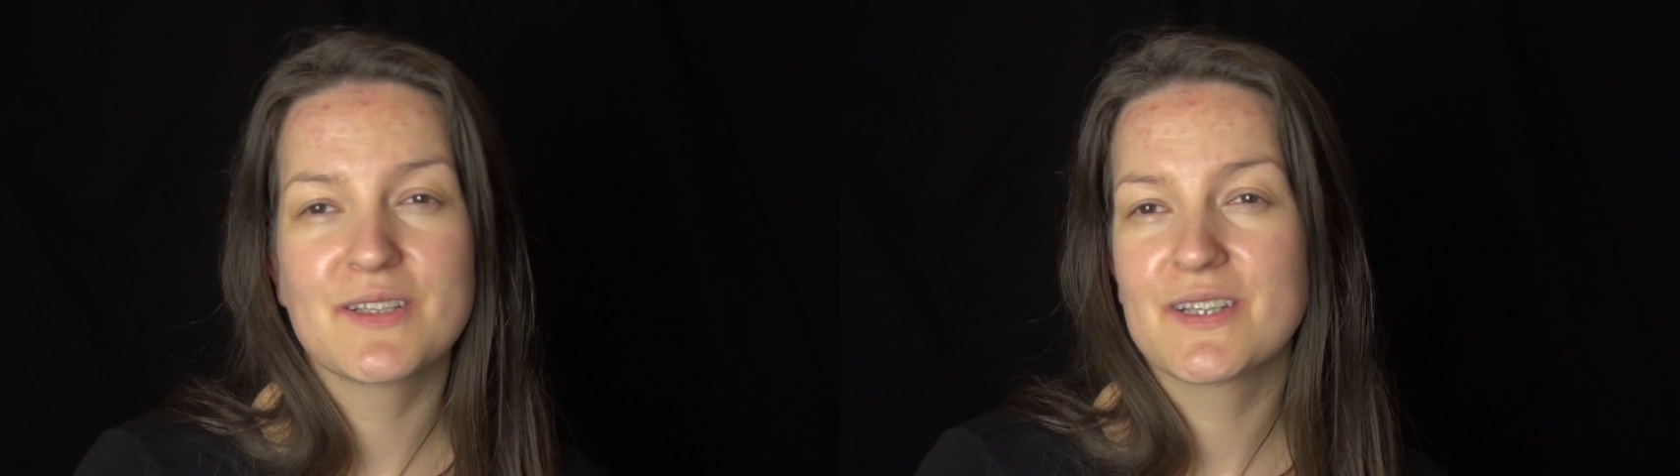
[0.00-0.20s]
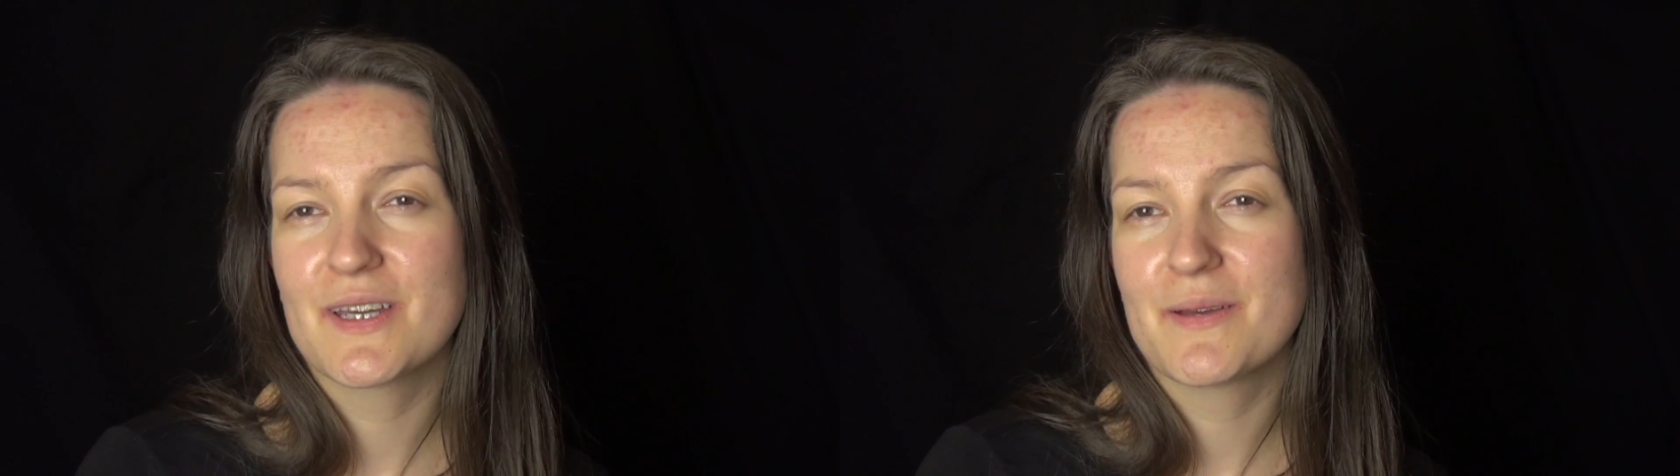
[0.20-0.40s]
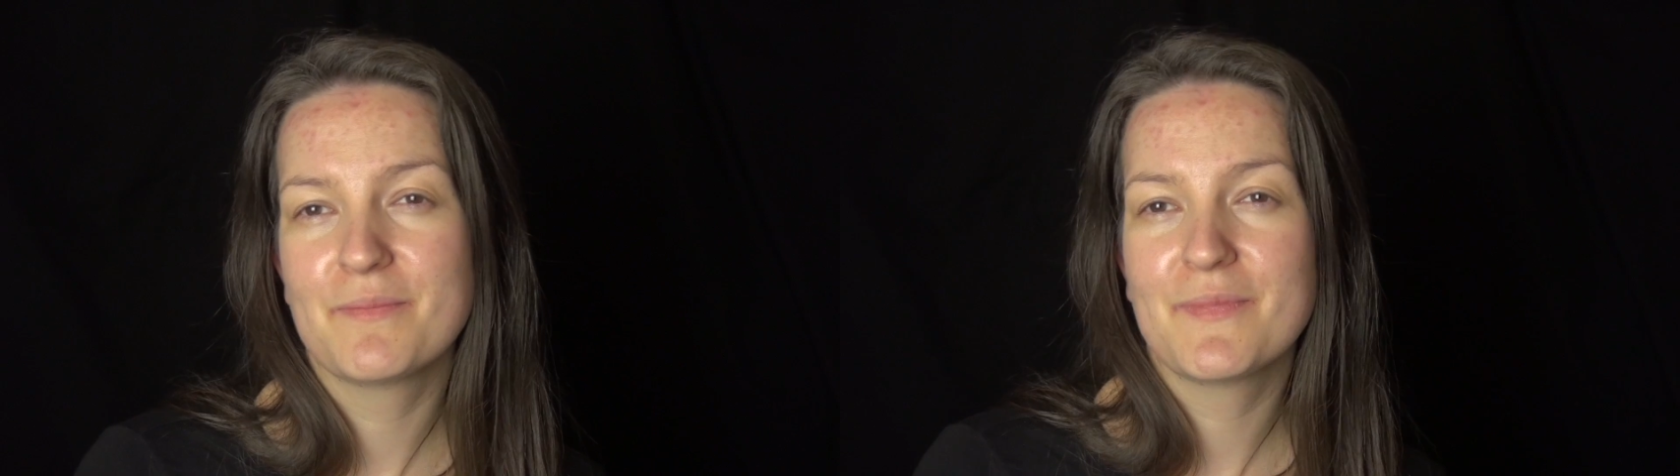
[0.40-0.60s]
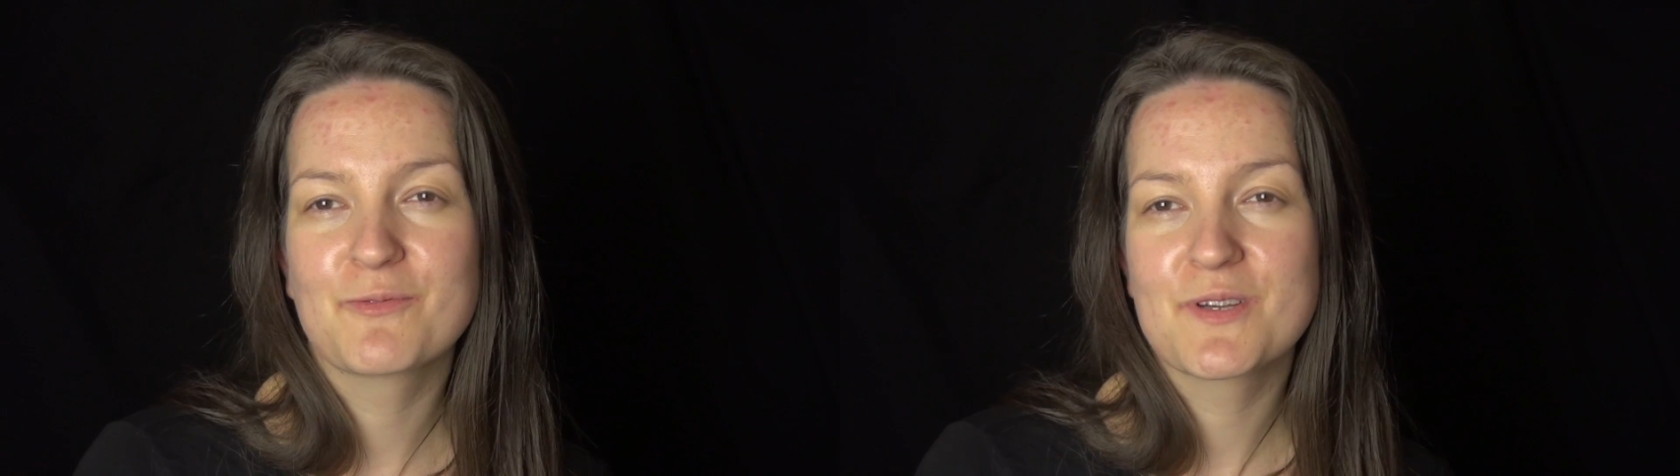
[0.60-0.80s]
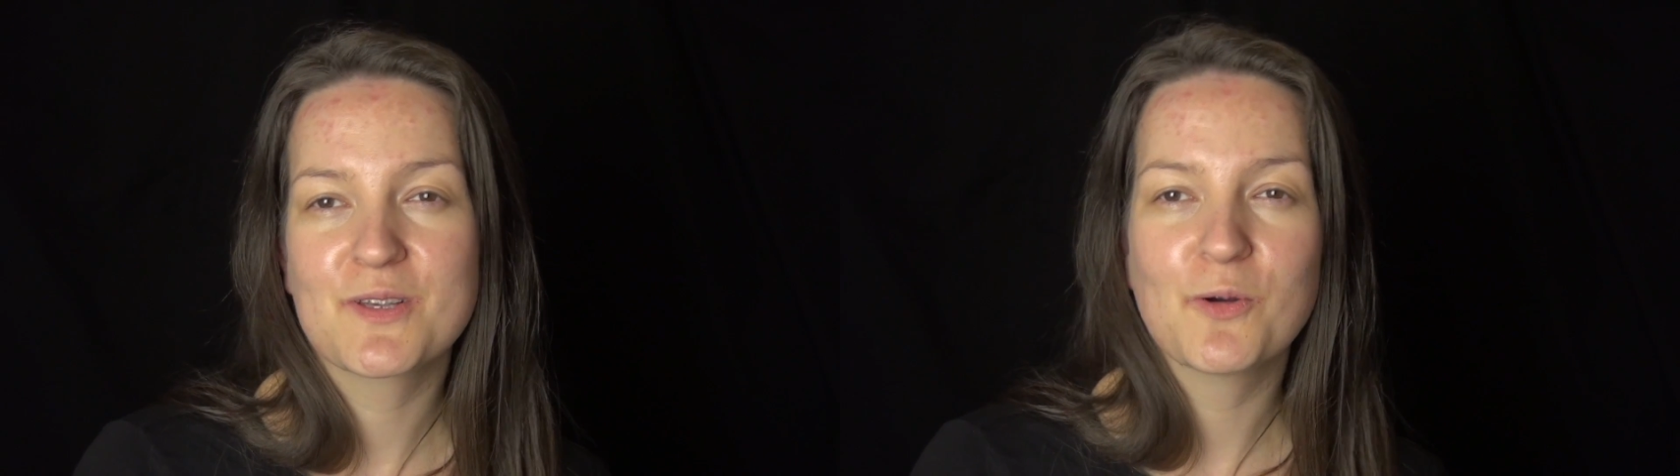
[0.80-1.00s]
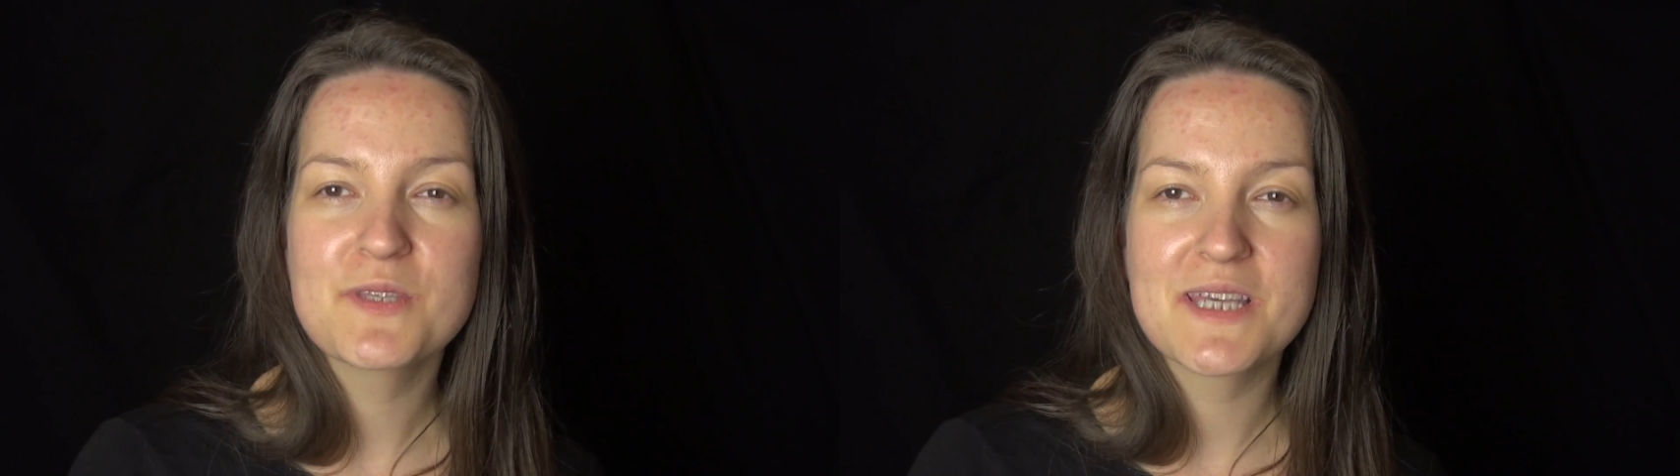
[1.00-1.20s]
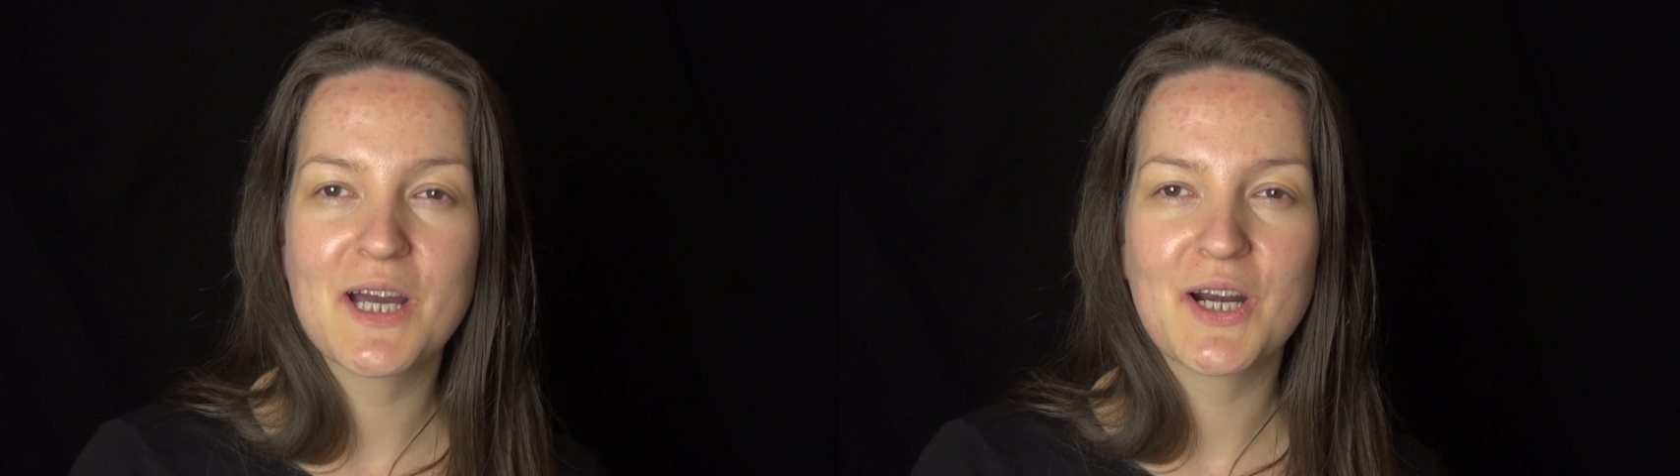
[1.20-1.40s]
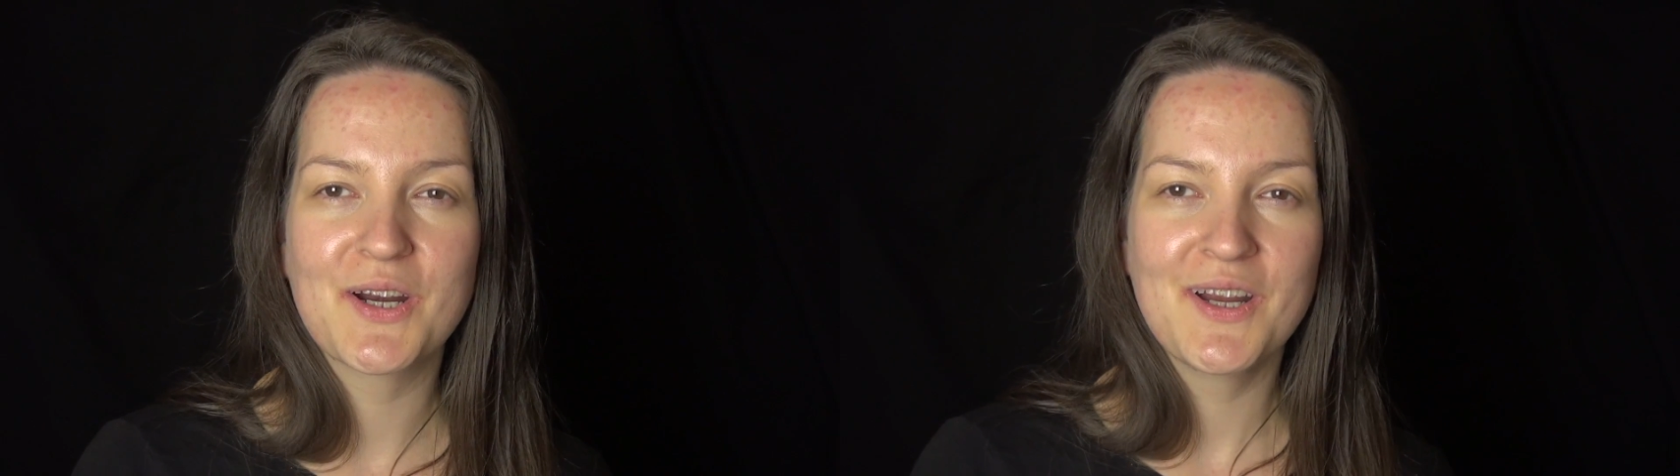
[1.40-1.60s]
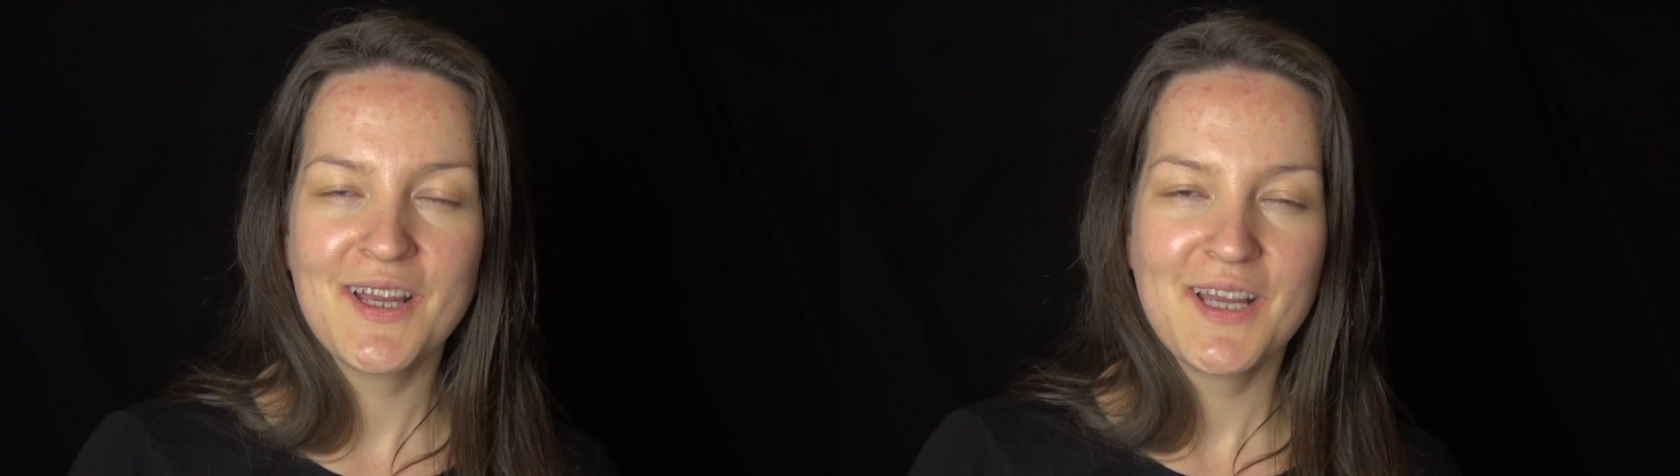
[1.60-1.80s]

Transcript: the results are